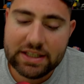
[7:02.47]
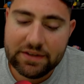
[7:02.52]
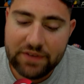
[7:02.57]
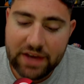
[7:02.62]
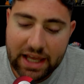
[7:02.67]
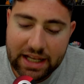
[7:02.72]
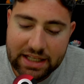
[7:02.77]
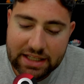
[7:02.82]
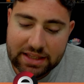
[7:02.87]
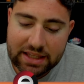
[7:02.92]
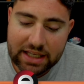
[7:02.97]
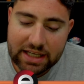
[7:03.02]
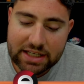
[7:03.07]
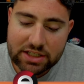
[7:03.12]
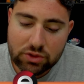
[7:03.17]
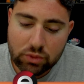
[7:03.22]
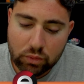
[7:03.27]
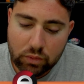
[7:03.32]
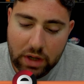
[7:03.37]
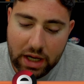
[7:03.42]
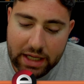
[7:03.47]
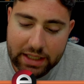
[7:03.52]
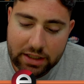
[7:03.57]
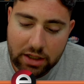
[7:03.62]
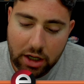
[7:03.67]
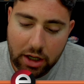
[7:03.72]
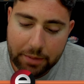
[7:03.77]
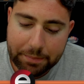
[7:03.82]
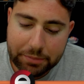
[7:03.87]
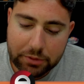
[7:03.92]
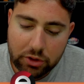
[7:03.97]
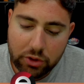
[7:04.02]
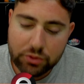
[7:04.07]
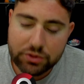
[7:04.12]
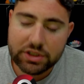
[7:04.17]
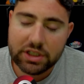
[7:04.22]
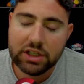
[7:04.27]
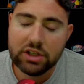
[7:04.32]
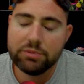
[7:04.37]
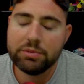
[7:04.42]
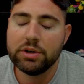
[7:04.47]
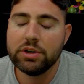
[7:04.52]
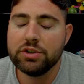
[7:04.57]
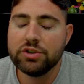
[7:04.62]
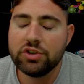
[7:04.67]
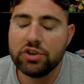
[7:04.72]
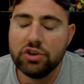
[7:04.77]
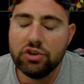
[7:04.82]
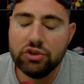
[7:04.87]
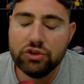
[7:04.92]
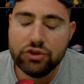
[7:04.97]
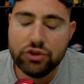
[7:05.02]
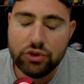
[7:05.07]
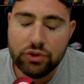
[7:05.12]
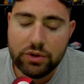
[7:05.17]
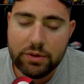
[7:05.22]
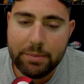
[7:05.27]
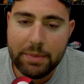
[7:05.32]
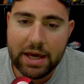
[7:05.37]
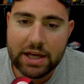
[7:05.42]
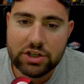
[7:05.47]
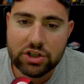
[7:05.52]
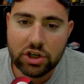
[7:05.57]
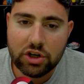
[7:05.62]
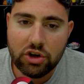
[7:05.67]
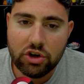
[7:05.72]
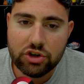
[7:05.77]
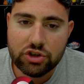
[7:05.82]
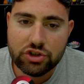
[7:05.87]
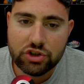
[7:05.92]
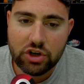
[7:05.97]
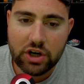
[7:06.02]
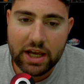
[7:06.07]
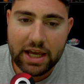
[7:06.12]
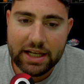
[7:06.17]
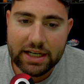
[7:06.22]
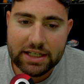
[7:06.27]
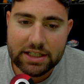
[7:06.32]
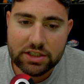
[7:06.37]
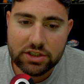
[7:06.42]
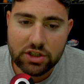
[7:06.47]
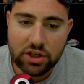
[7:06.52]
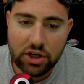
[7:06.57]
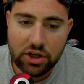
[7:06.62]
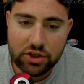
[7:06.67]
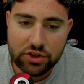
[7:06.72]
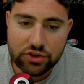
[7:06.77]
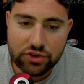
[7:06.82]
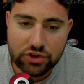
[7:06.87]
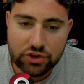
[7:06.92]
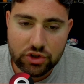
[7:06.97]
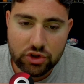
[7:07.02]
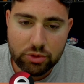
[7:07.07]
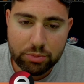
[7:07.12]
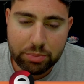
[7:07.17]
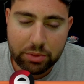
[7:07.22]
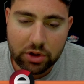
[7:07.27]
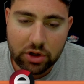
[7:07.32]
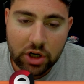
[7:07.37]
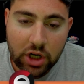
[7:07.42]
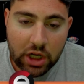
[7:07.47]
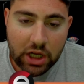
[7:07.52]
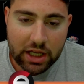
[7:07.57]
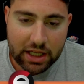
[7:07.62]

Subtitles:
If anything is right up close and personal to the Magic Archer, and it does super,